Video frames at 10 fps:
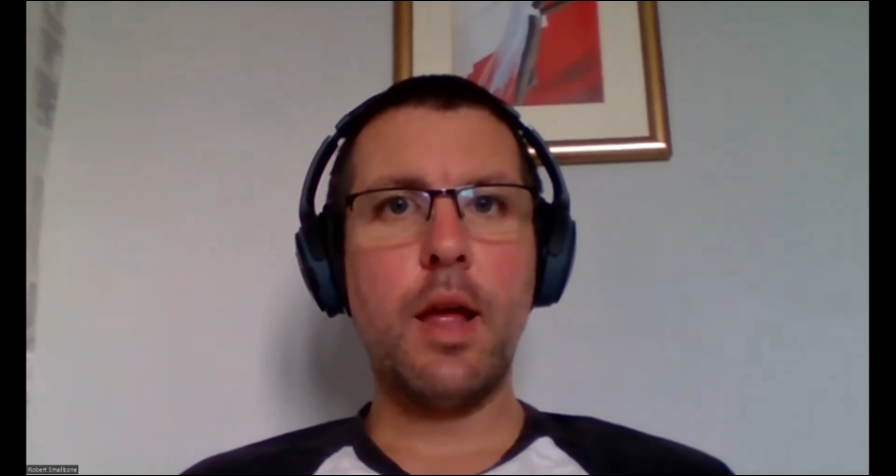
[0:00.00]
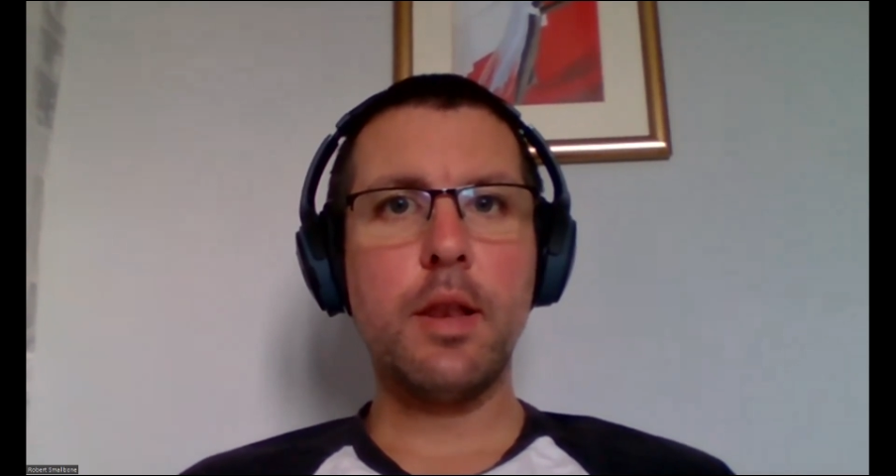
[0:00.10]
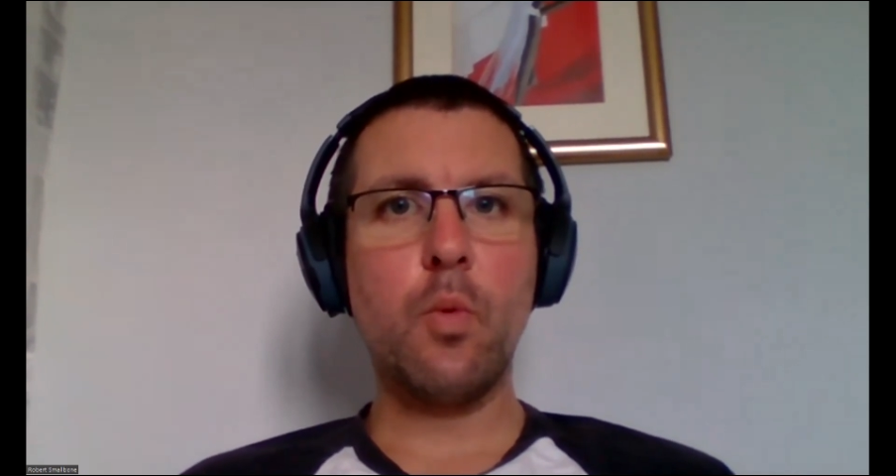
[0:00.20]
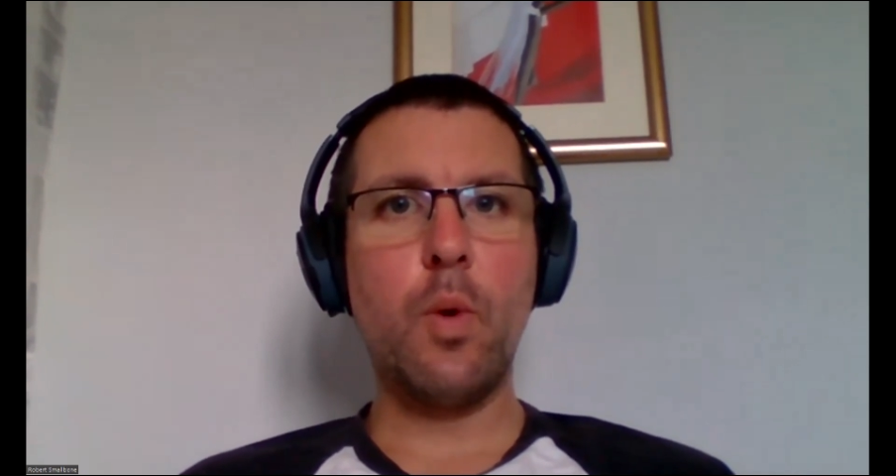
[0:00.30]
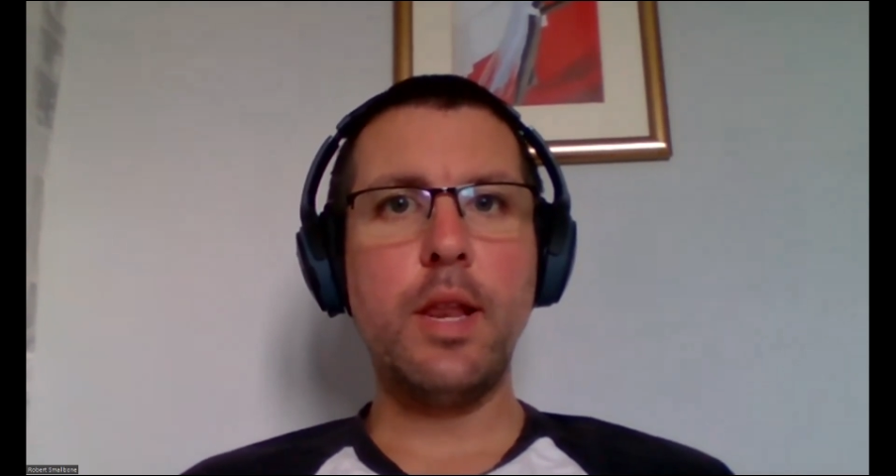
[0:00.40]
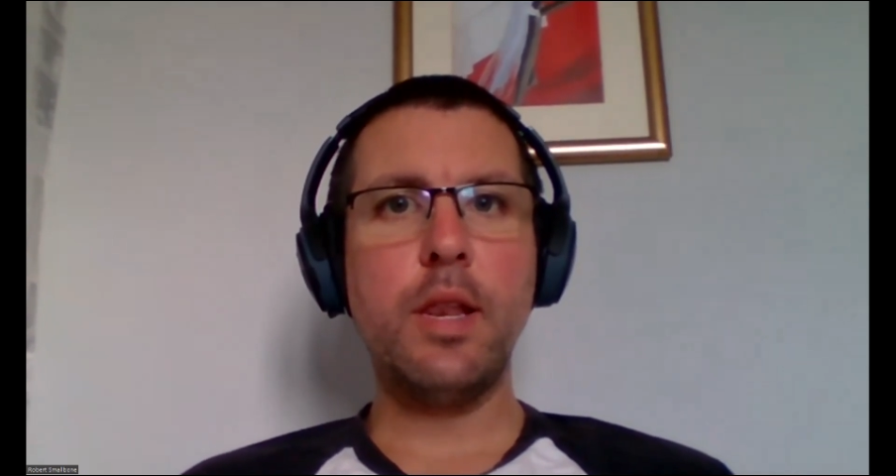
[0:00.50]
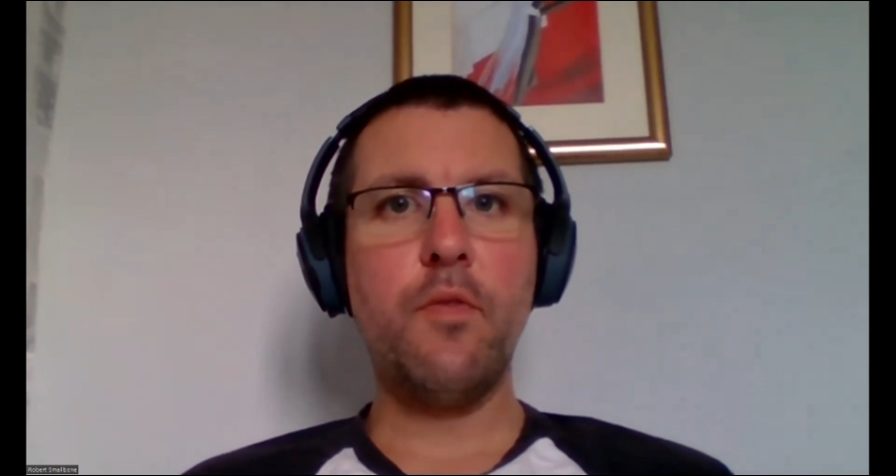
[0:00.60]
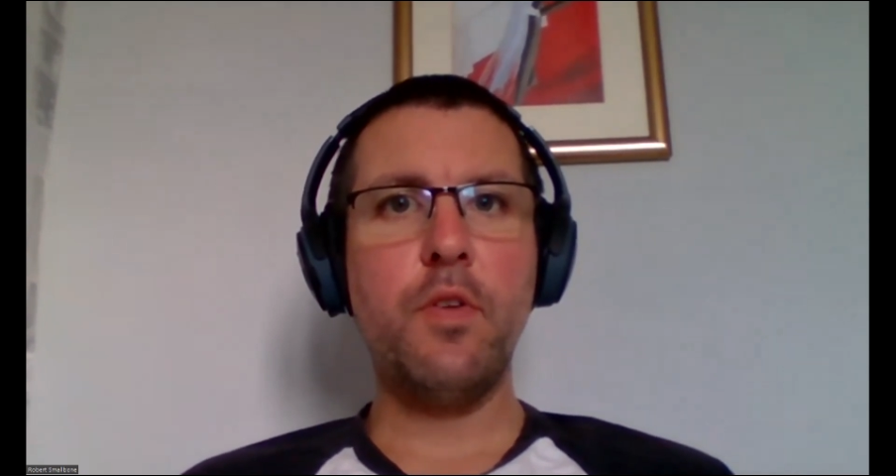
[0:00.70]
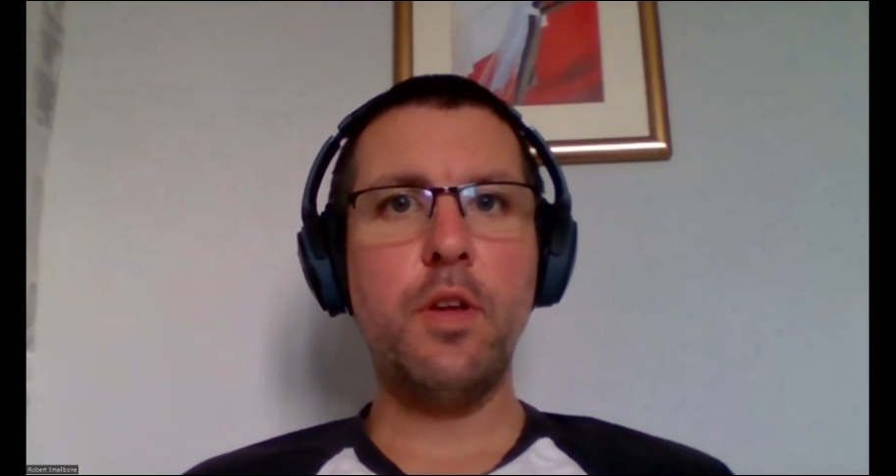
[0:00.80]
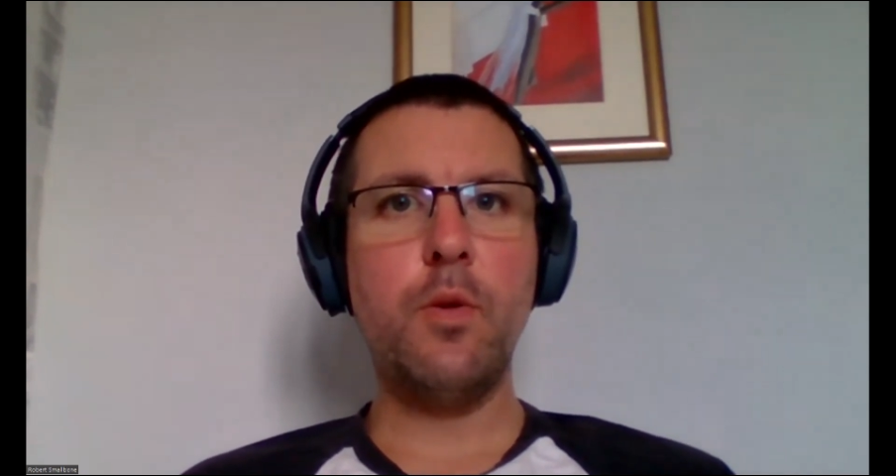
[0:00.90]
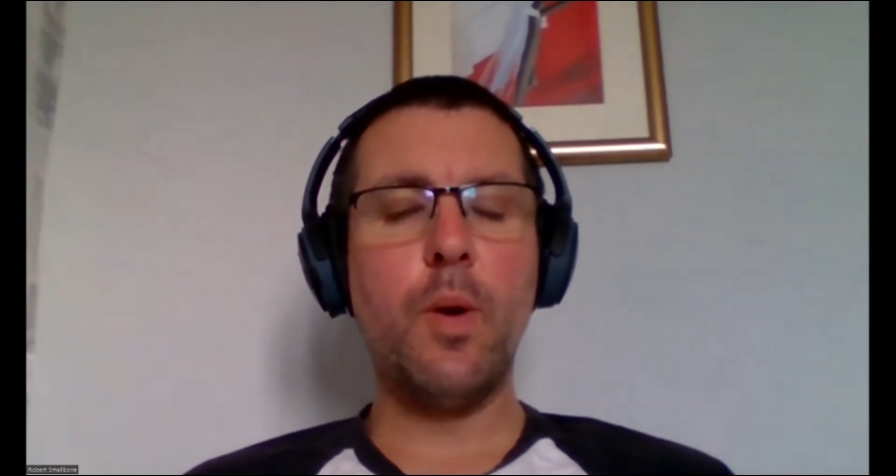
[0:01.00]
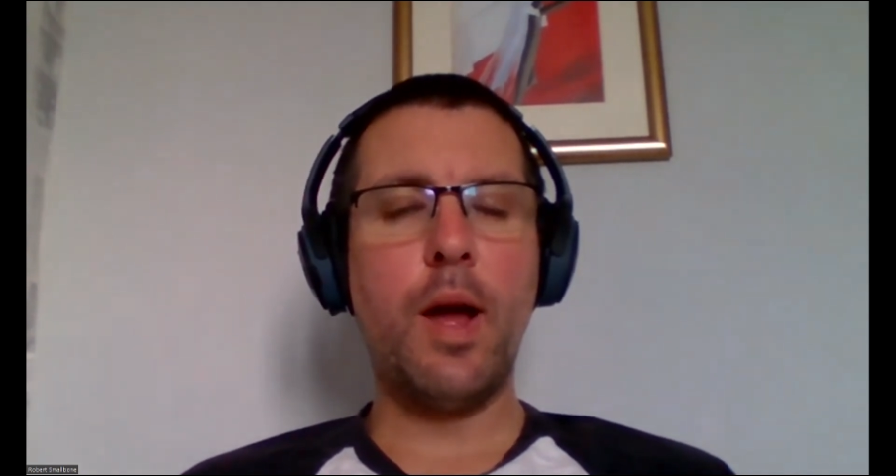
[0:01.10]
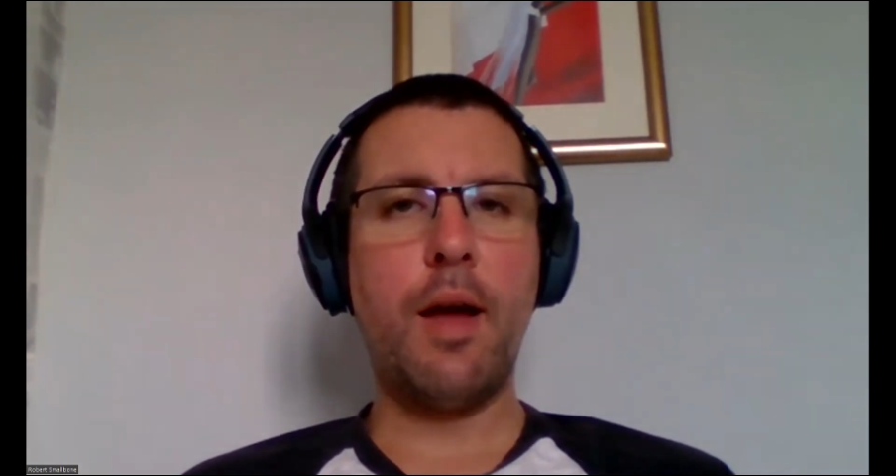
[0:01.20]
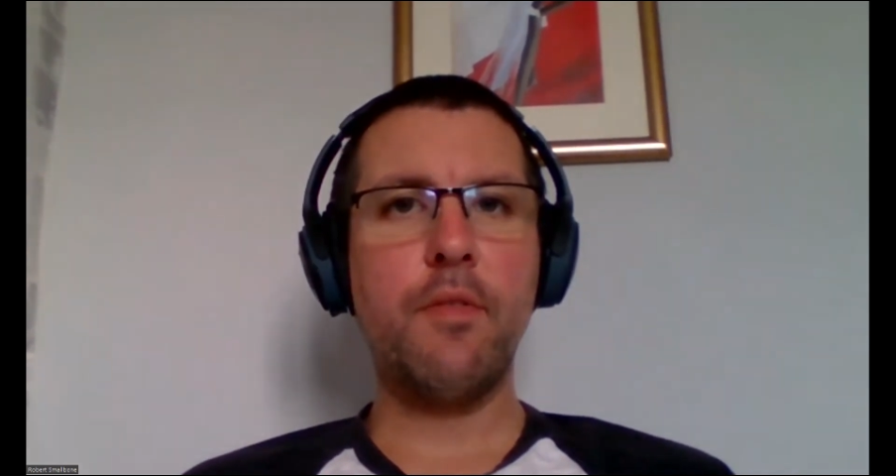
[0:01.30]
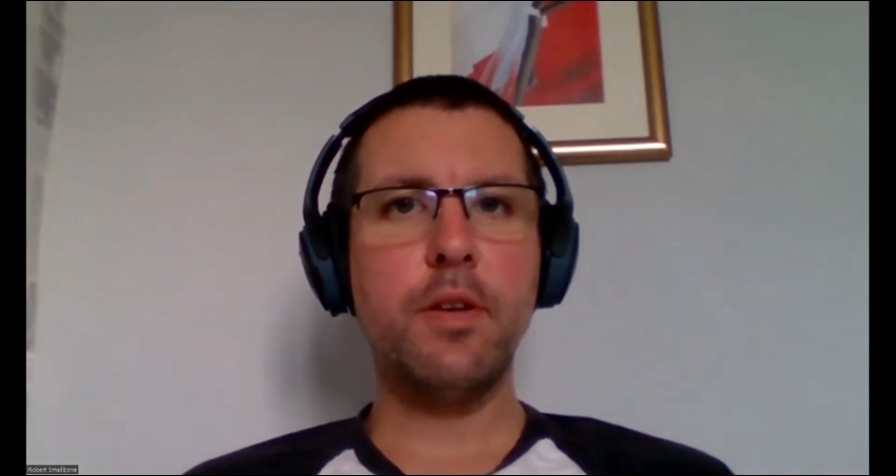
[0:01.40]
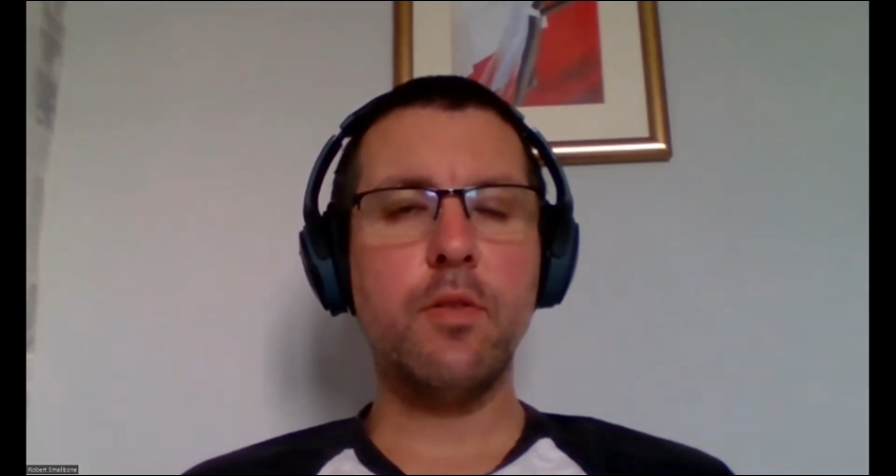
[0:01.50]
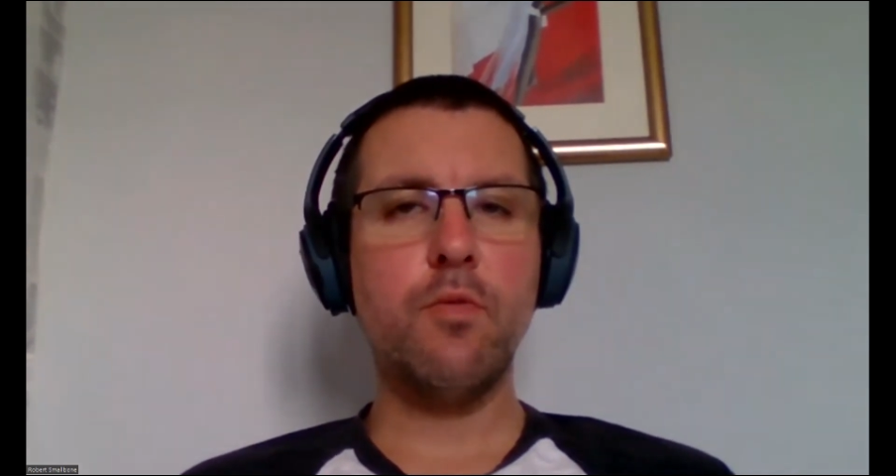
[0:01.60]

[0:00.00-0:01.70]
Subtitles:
As always, if you haven't